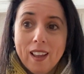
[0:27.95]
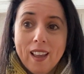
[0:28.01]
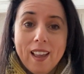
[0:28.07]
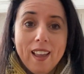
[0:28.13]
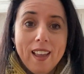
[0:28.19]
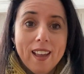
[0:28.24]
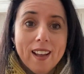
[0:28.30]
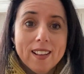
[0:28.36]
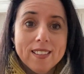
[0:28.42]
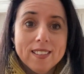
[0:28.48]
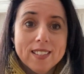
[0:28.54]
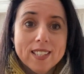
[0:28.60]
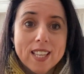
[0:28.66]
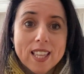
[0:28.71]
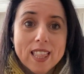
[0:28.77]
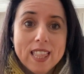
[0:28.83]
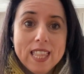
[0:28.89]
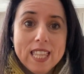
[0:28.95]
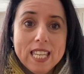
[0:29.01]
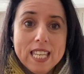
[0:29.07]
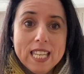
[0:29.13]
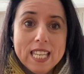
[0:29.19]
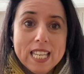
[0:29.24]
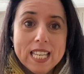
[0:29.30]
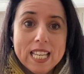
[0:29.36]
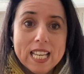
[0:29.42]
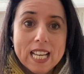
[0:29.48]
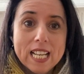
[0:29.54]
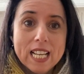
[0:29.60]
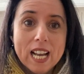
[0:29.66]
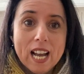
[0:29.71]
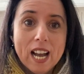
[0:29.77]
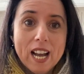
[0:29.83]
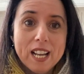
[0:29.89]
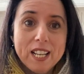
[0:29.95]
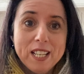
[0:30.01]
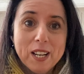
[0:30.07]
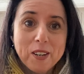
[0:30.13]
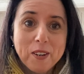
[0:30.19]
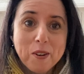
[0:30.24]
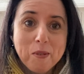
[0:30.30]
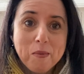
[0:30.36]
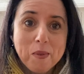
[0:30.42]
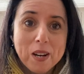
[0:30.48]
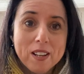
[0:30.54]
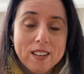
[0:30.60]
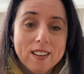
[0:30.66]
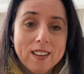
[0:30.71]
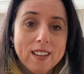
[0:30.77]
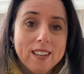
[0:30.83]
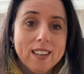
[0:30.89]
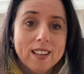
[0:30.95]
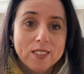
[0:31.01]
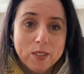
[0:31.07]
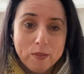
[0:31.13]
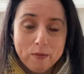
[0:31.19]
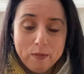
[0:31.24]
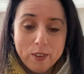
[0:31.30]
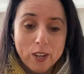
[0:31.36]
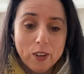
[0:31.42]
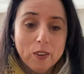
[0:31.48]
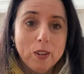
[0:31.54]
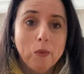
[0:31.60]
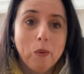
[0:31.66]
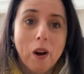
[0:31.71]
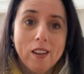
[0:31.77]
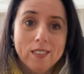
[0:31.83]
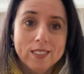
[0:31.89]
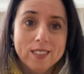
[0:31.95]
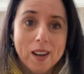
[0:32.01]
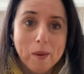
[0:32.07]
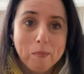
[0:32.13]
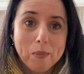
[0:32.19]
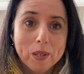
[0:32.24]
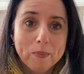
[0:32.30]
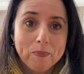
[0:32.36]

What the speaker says: and the younger one gets very riled up.